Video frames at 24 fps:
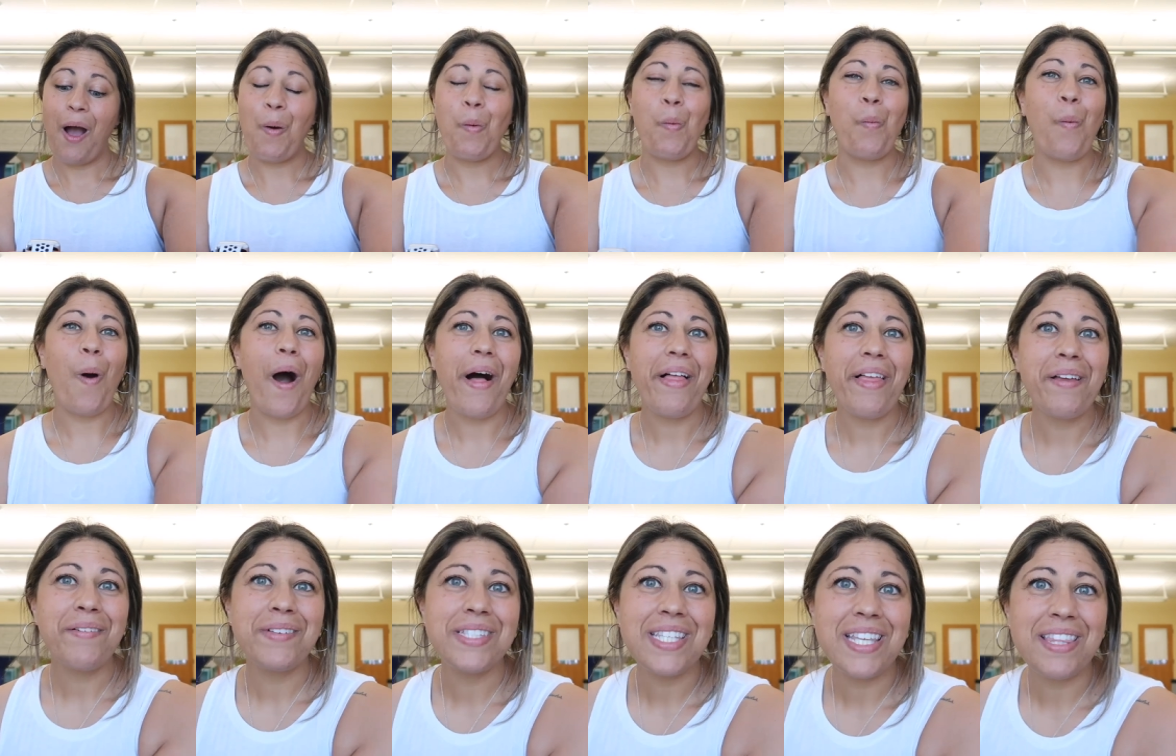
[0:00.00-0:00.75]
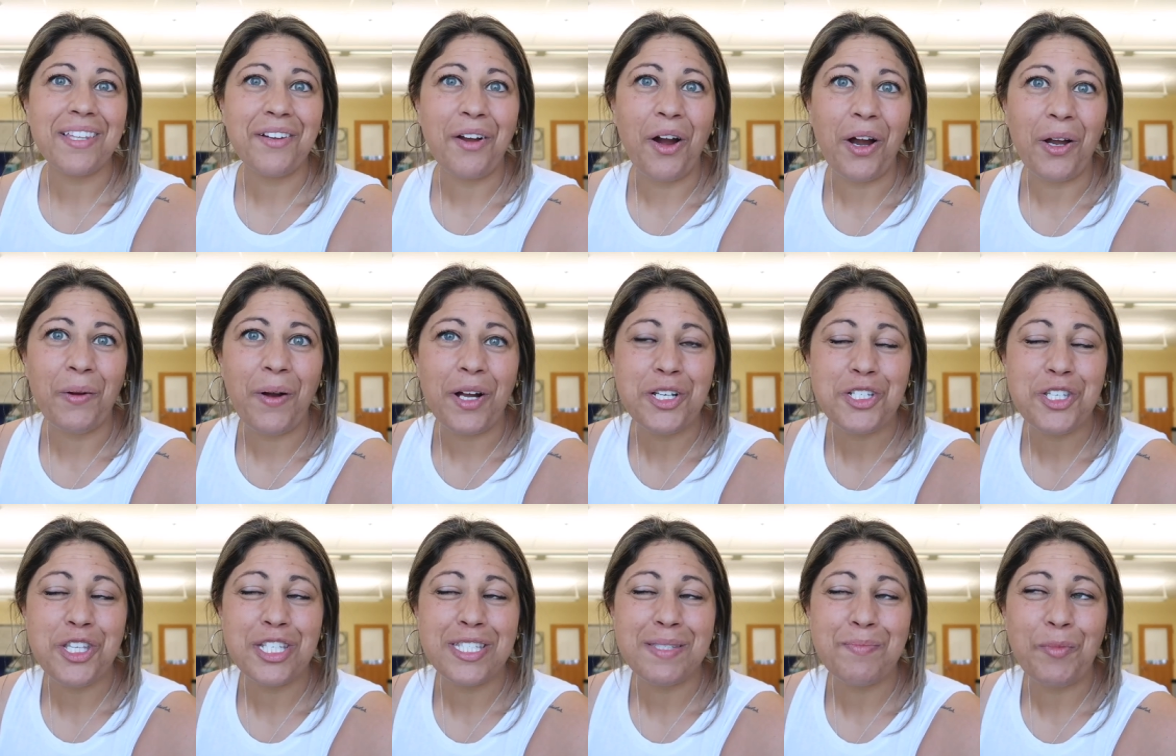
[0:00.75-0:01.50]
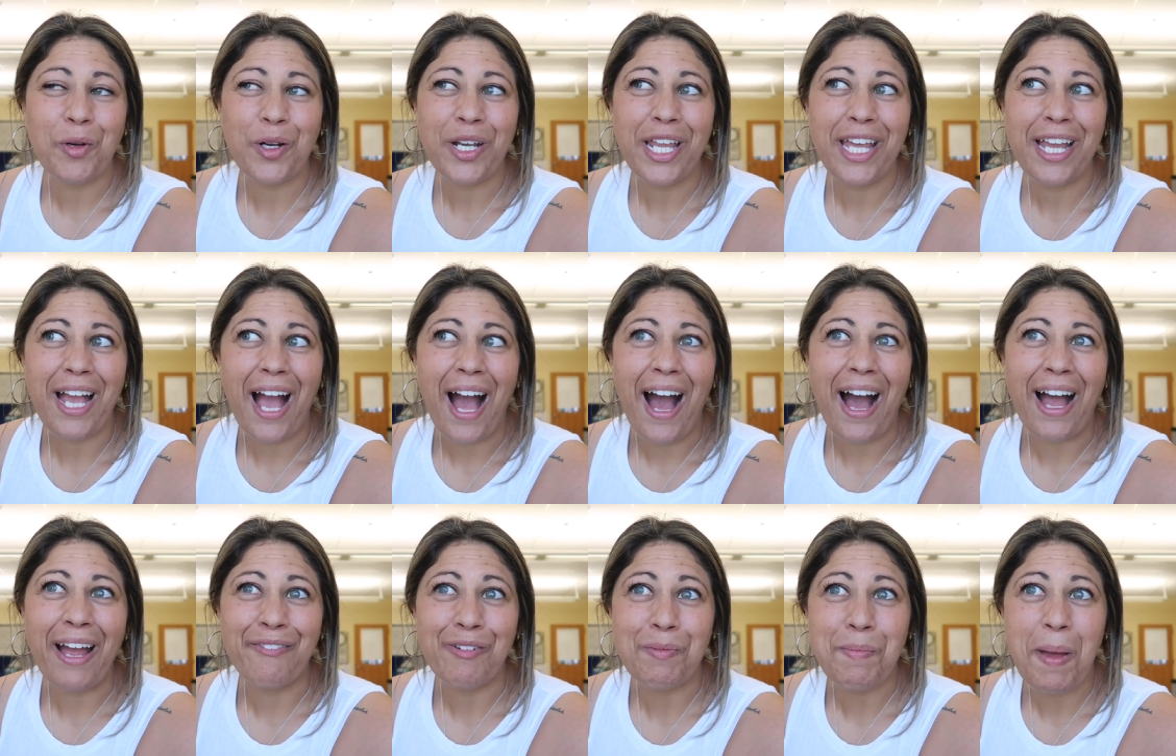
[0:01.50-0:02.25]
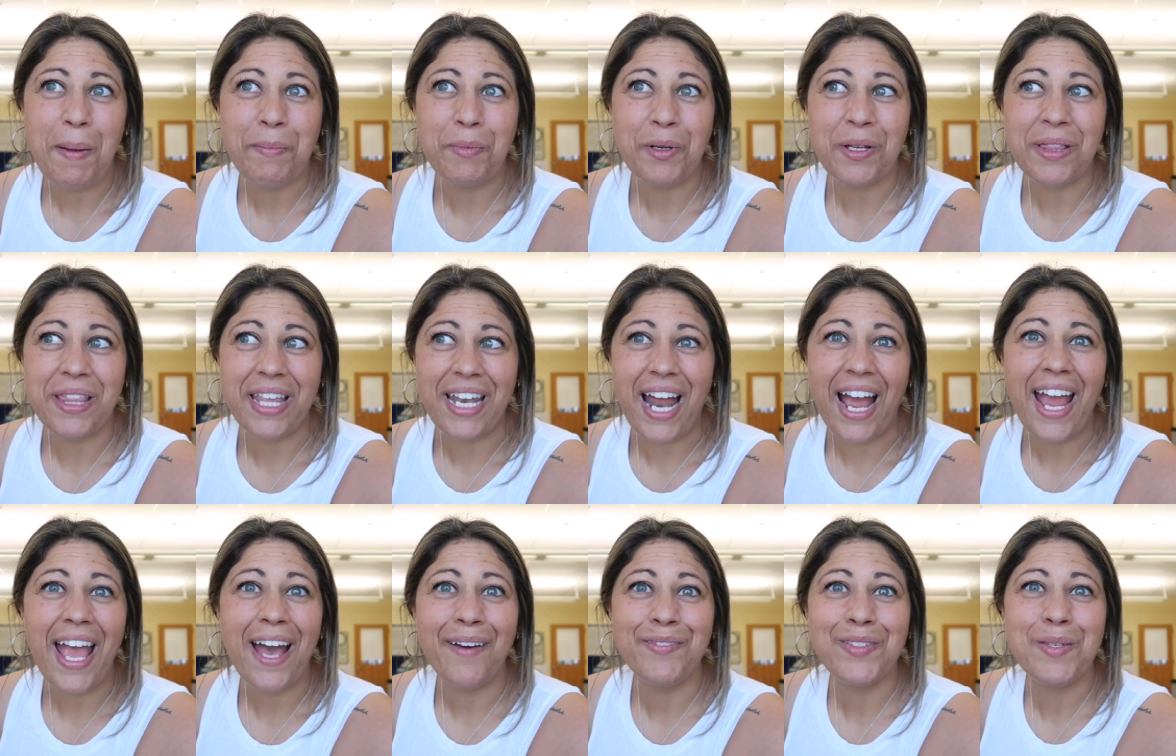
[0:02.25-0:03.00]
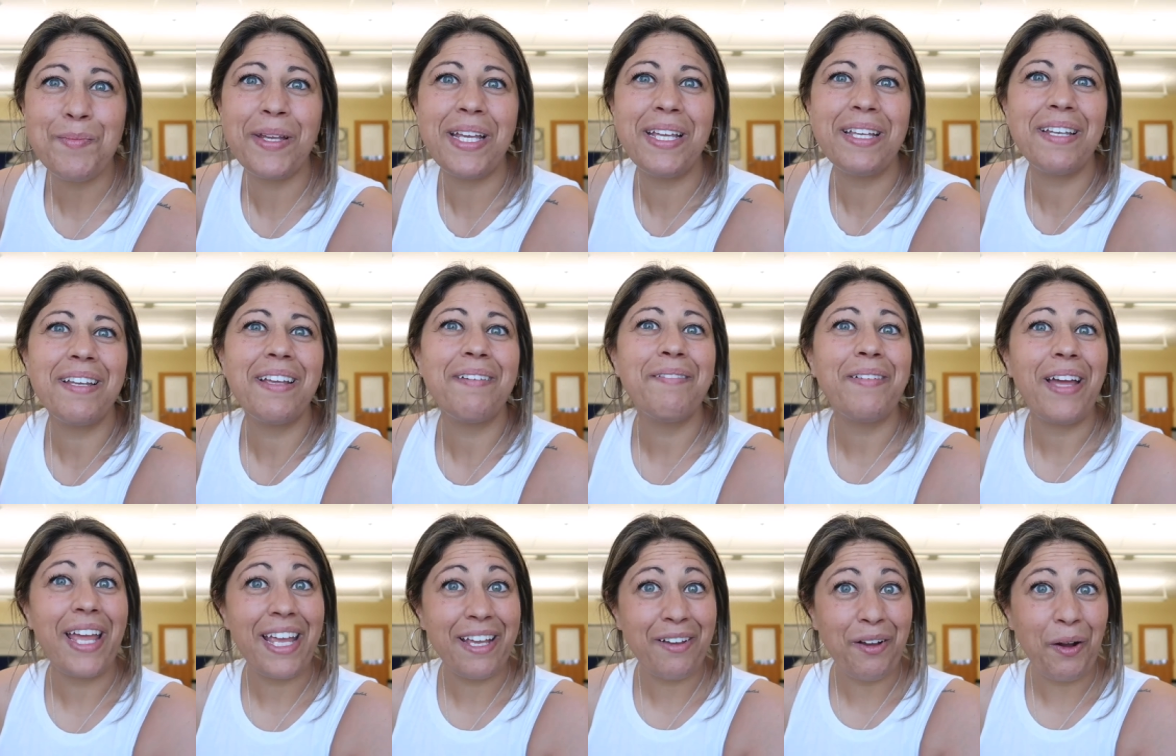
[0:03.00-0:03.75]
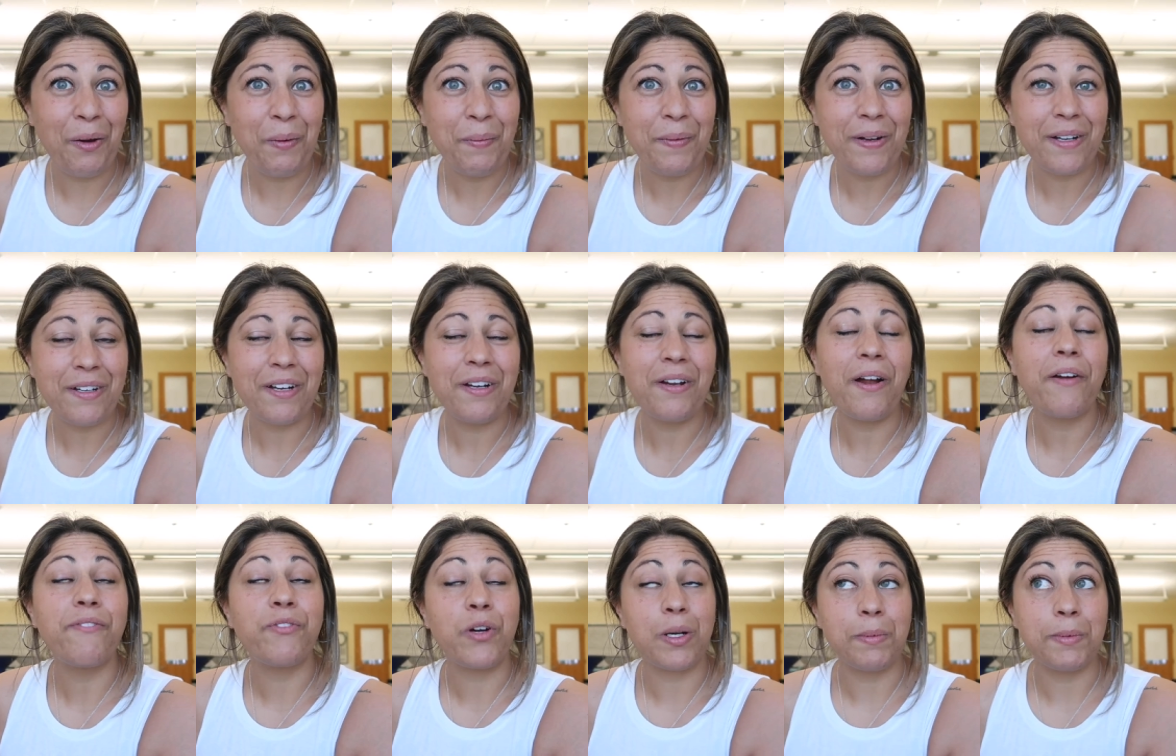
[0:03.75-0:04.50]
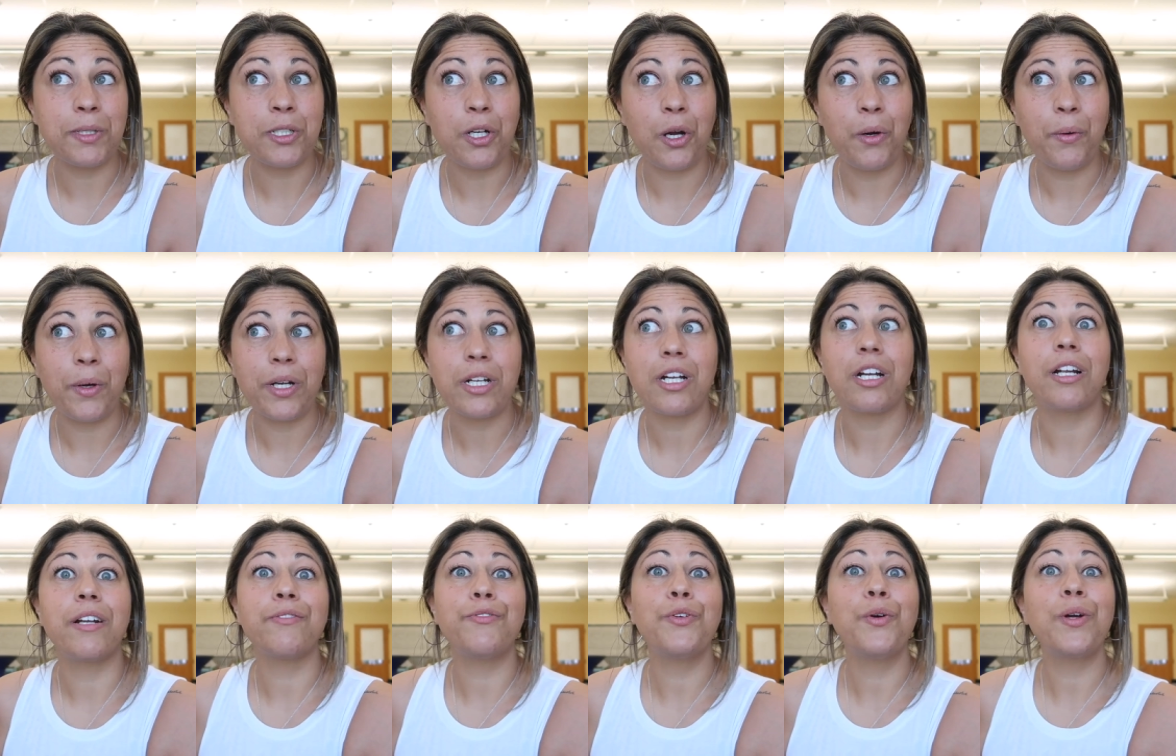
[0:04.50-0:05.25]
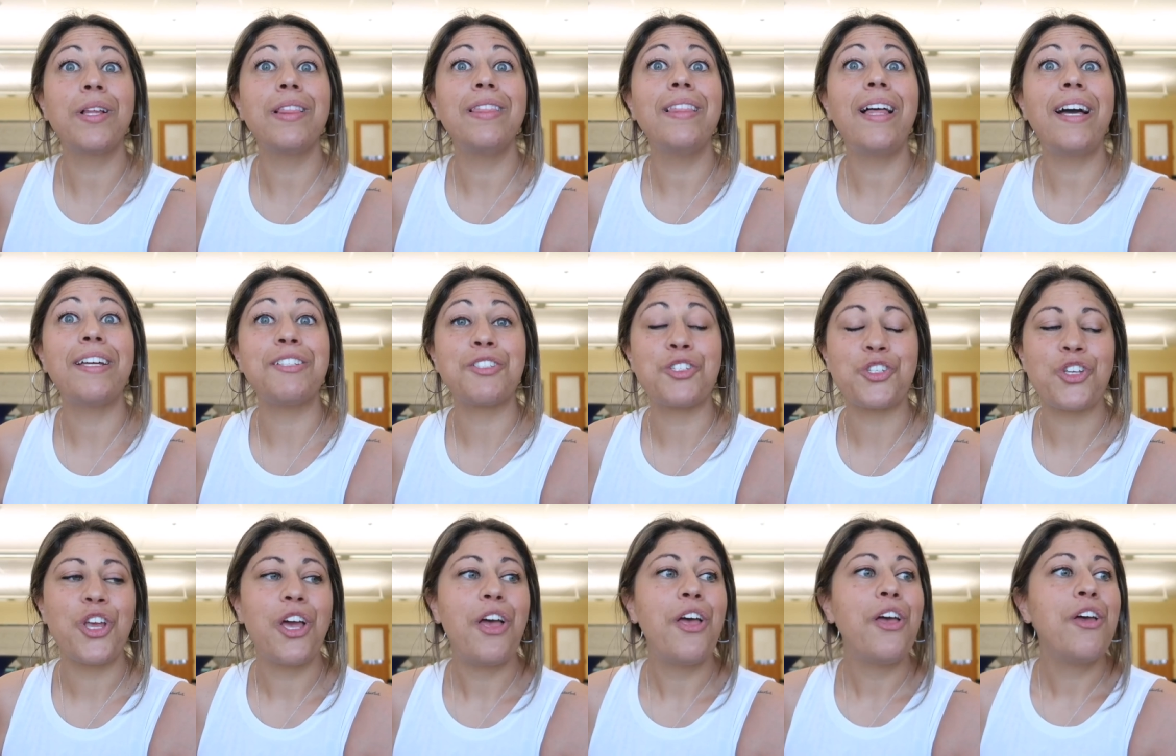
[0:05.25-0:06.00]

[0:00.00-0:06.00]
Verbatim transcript: While I was at the car wash this morning, I remembered that I have to meet a coworker, a former coworker, for lunch.